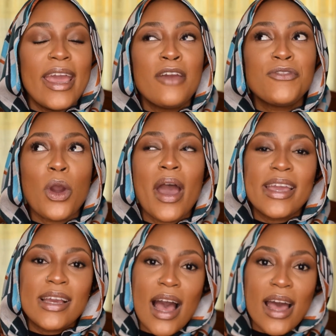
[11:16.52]
If you
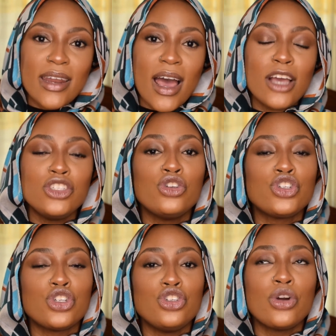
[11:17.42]
are in Ghana,
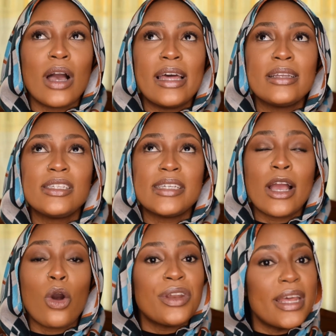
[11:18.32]
you can
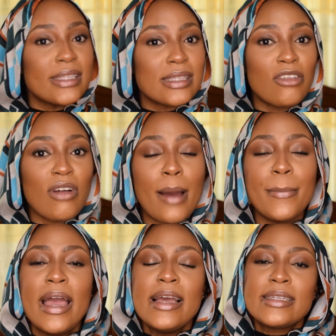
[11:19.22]
check on
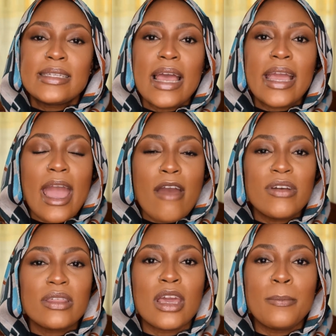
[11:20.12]
Instagram, check
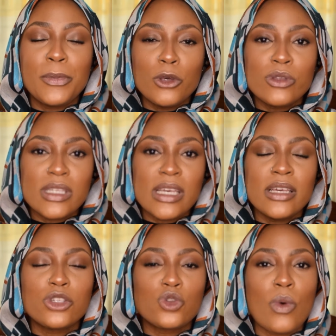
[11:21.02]
Everything
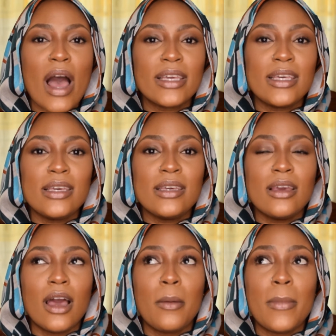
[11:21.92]
Beauty
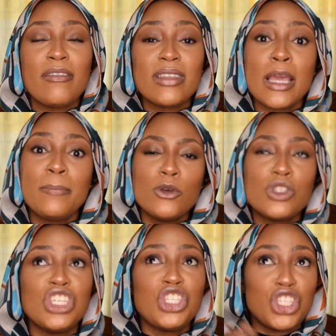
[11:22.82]
Swanky, Everything
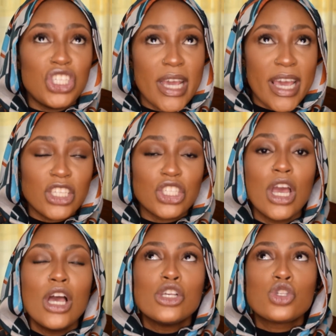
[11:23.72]
Beauty GH,
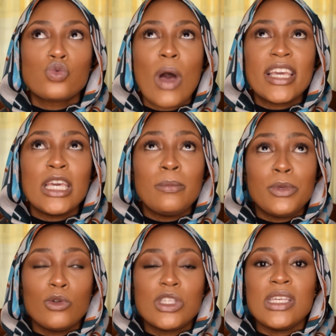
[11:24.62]
Swanky
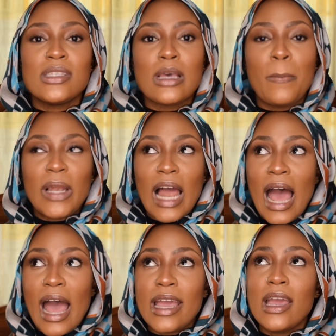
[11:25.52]
Beauty
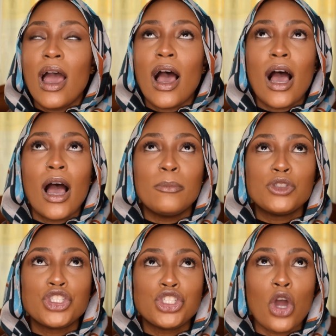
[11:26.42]
Supply,
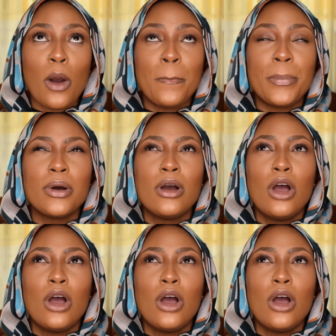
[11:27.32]
shop